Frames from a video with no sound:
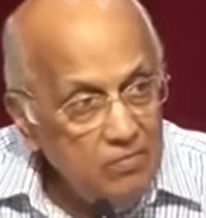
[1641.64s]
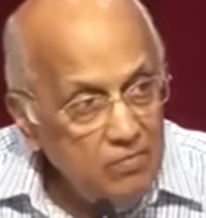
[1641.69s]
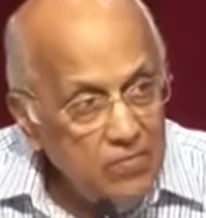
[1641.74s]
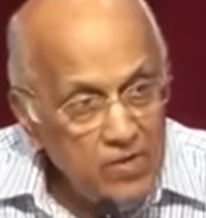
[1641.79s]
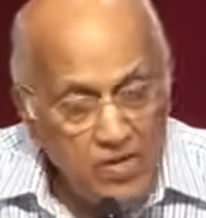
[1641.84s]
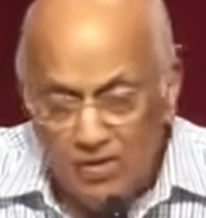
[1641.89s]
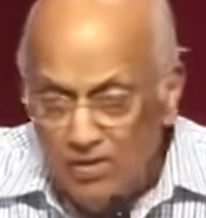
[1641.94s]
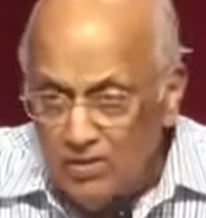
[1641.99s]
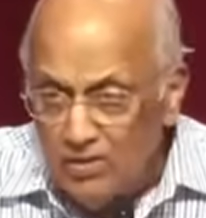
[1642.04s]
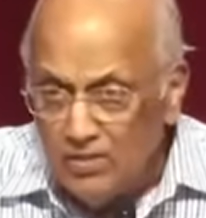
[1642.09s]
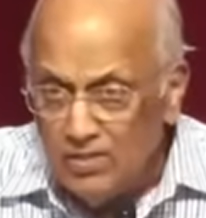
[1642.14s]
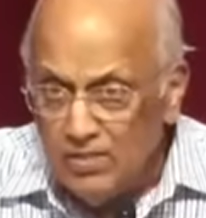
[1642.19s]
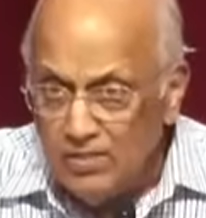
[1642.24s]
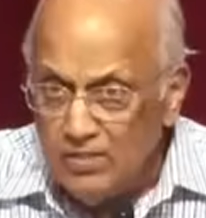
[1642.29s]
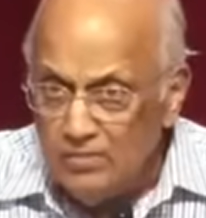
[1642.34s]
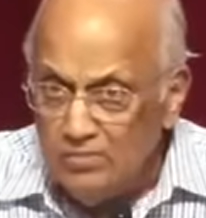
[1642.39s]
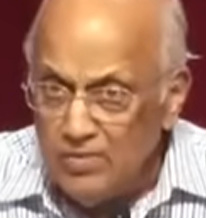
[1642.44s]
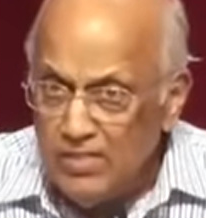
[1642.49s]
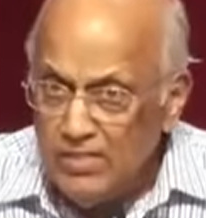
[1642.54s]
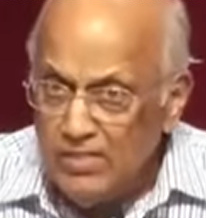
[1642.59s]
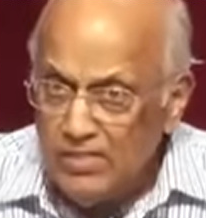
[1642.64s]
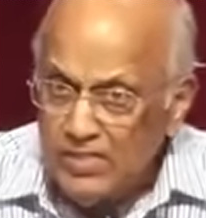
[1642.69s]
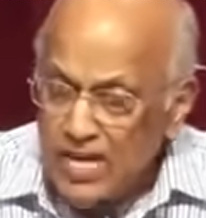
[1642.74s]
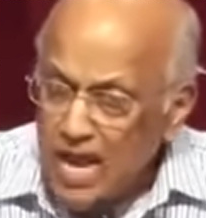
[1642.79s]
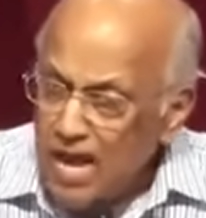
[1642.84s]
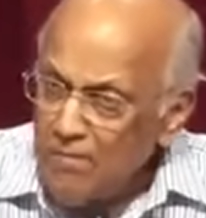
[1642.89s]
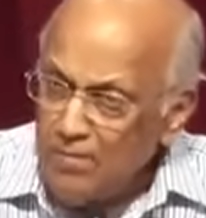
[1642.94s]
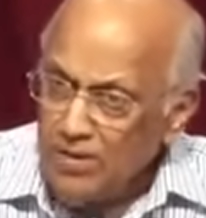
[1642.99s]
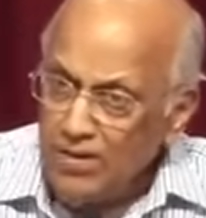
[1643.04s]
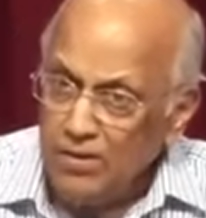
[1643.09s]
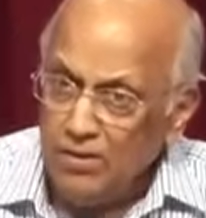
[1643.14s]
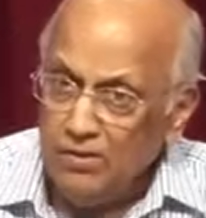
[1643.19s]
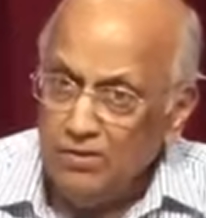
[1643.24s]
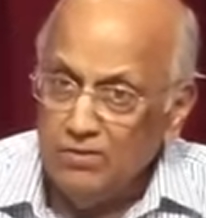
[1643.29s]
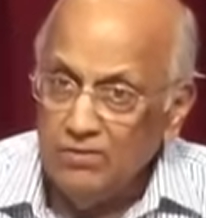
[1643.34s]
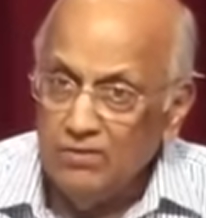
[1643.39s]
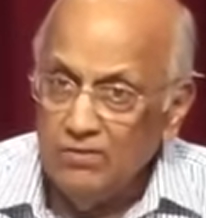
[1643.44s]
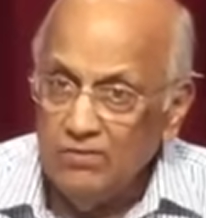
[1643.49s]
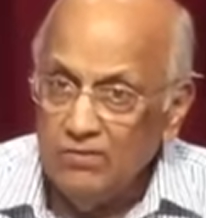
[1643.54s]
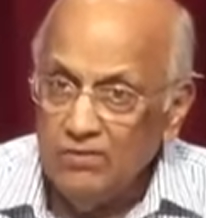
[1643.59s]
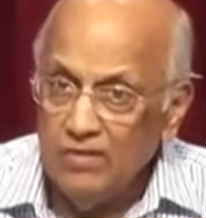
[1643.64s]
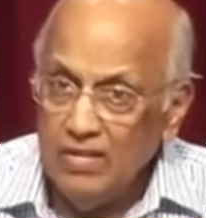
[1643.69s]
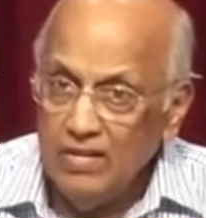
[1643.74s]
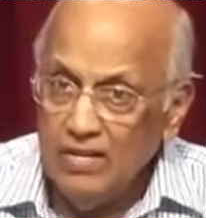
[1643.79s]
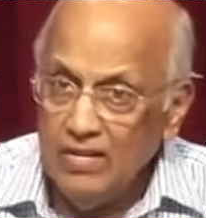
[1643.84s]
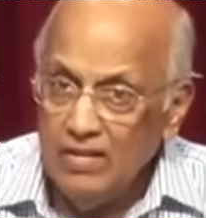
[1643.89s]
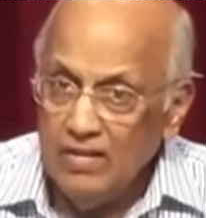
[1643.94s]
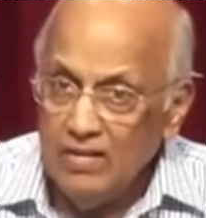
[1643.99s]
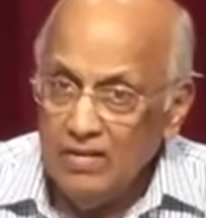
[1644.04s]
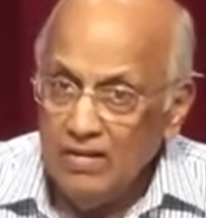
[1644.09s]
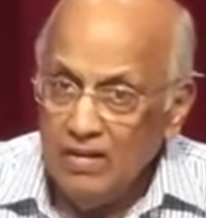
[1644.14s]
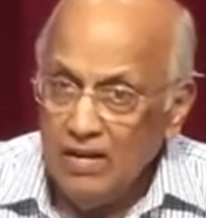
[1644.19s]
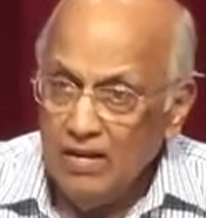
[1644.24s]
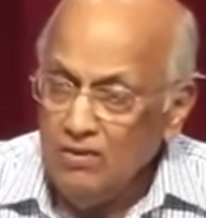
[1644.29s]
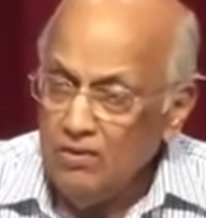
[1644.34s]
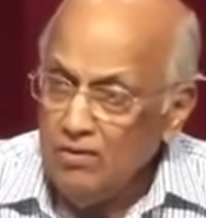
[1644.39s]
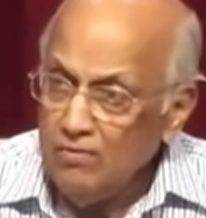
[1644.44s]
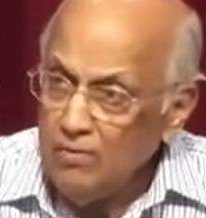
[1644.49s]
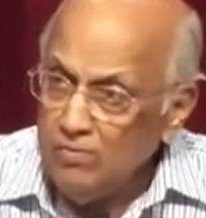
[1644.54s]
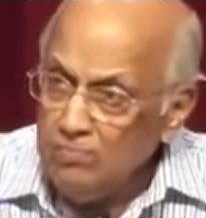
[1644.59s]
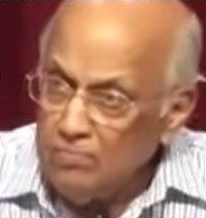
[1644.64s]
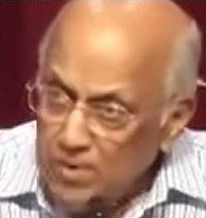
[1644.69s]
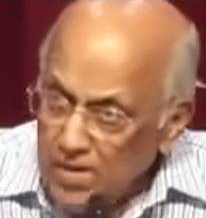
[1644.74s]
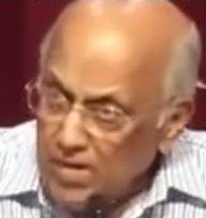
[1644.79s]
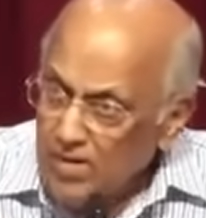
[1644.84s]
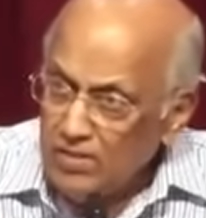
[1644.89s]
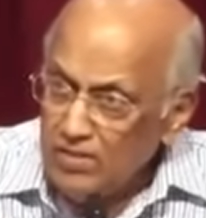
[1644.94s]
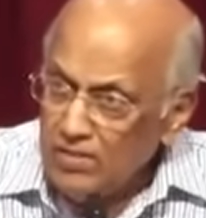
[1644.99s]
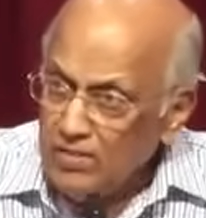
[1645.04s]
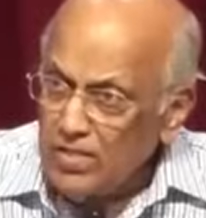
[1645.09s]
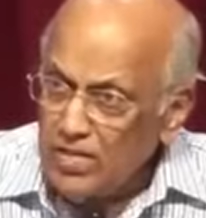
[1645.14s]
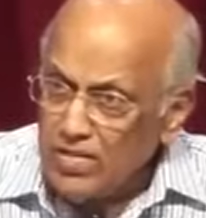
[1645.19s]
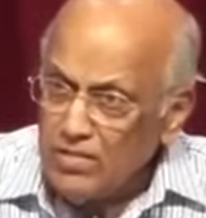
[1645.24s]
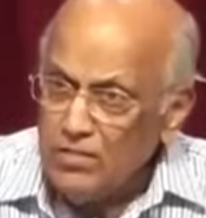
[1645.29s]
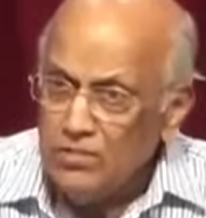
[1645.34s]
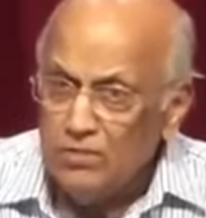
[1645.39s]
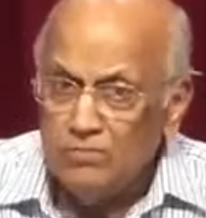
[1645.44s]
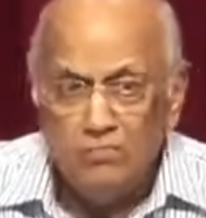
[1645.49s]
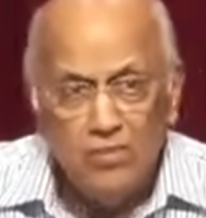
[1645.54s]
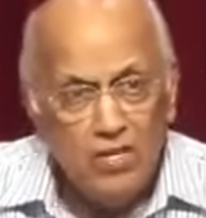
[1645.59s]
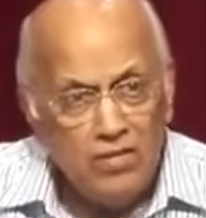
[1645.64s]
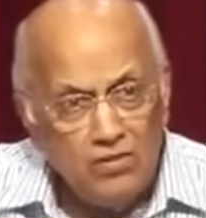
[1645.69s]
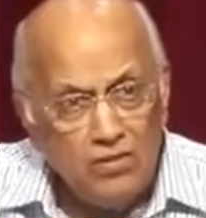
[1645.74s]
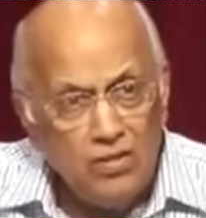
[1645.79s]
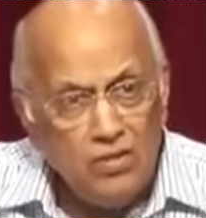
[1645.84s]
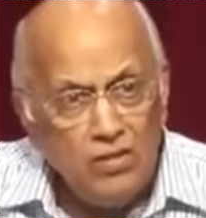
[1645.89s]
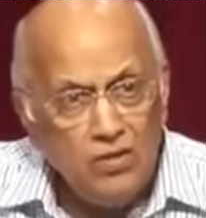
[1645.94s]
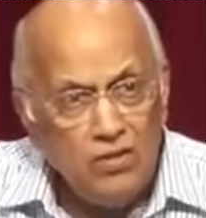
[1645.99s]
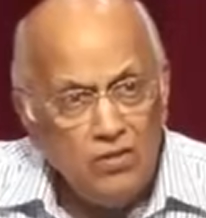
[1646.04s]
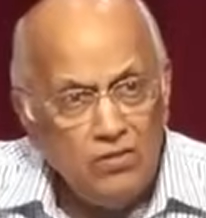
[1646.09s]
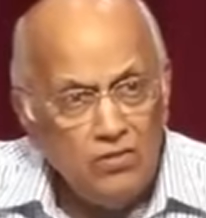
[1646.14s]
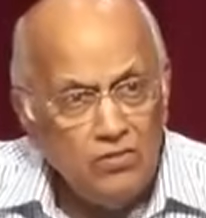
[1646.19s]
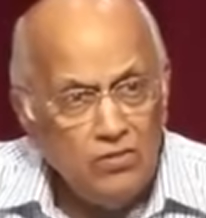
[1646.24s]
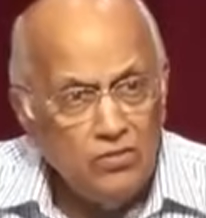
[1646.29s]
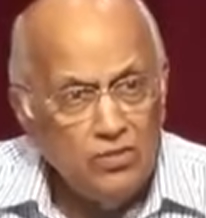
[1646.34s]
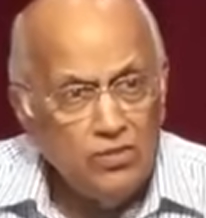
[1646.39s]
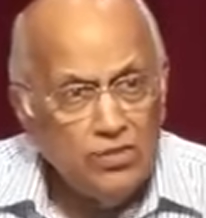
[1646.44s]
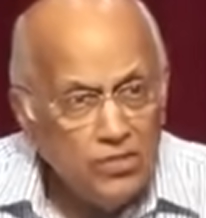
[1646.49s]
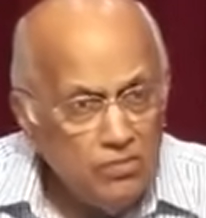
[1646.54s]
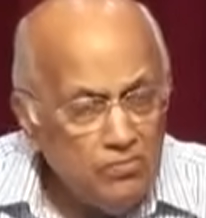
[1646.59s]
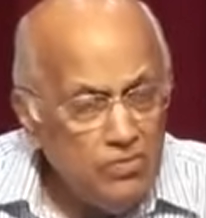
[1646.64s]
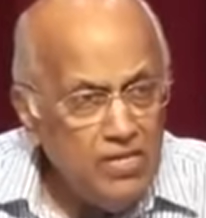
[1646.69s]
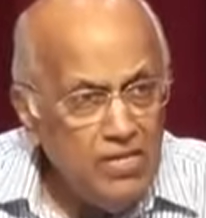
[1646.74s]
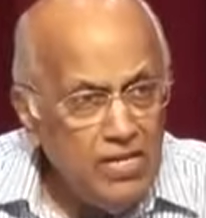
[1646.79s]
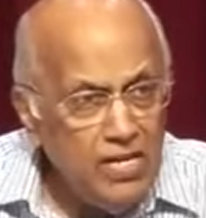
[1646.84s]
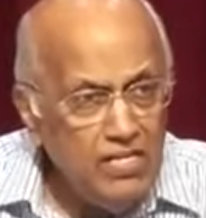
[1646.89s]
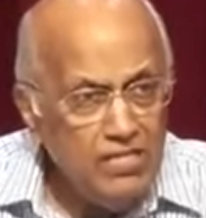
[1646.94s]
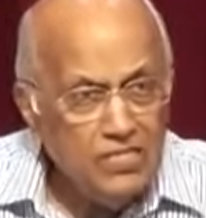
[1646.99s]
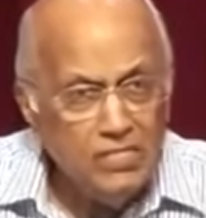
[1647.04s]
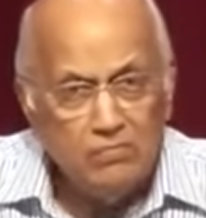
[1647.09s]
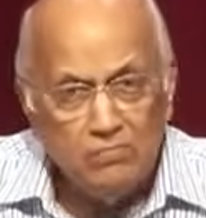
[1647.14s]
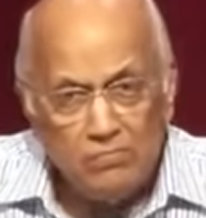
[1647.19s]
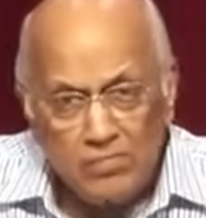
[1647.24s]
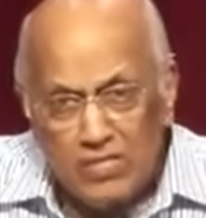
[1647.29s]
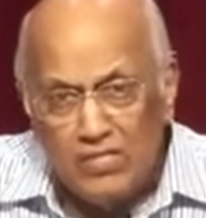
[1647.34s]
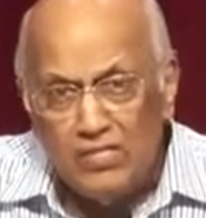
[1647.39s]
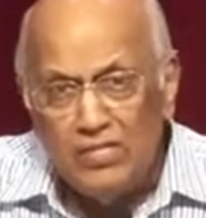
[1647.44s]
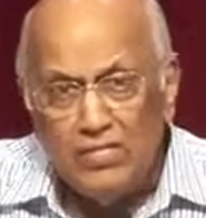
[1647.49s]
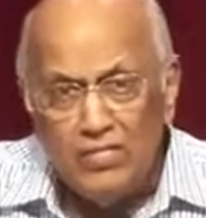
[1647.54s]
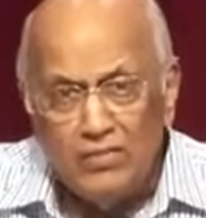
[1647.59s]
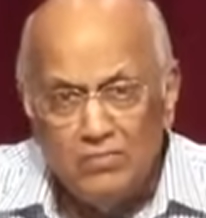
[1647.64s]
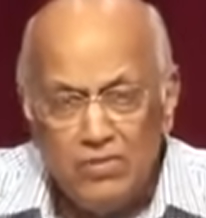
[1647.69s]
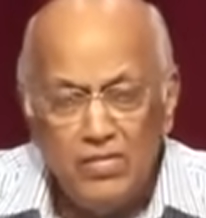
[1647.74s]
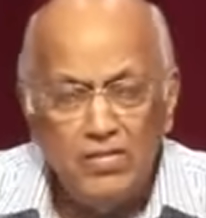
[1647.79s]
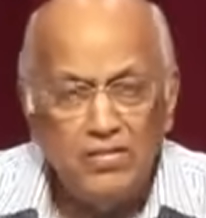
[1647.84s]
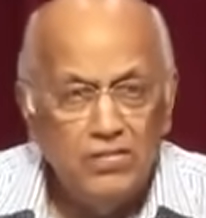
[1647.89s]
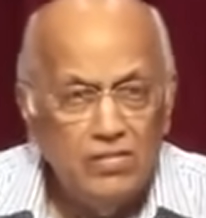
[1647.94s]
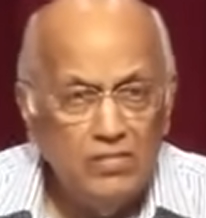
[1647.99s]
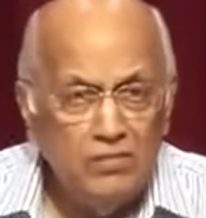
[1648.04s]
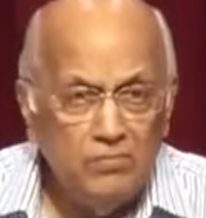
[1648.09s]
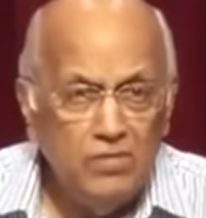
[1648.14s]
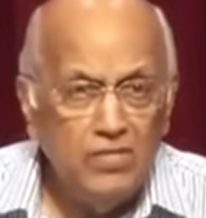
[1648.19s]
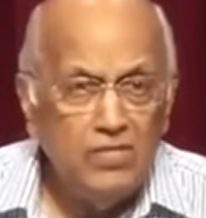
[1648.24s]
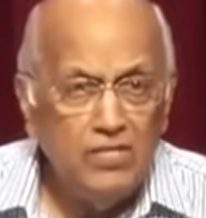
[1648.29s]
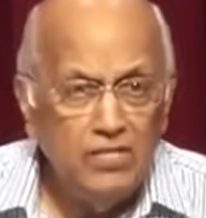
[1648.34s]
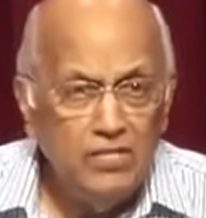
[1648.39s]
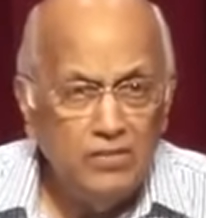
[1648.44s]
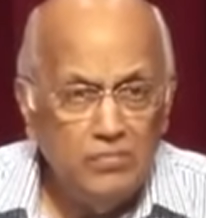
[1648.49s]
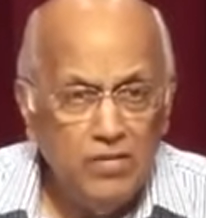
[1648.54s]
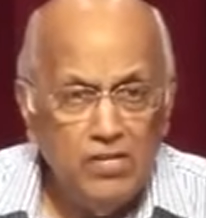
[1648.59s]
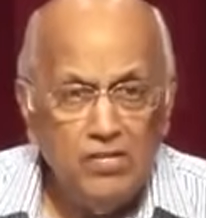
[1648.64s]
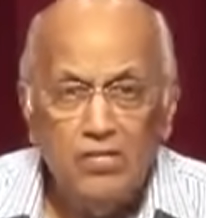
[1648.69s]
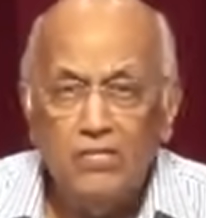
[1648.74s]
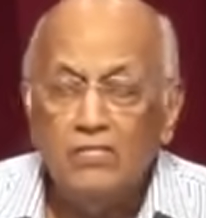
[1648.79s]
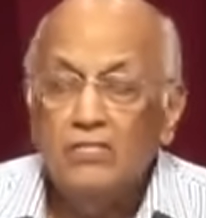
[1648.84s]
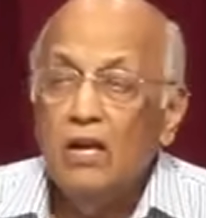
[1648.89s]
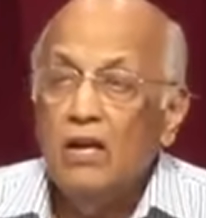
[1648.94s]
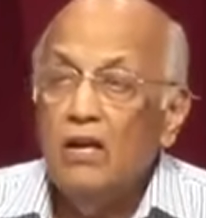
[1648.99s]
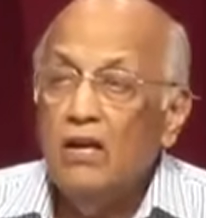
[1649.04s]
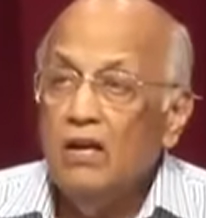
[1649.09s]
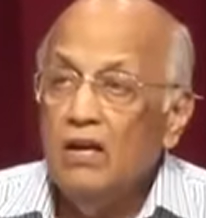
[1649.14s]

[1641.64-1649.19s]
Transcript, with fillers: Bitterness is somebody stabbing you. And you have a bitterness against your mother-in-law or somebody else, a bitterness, bitterness, bitterness, bitterness.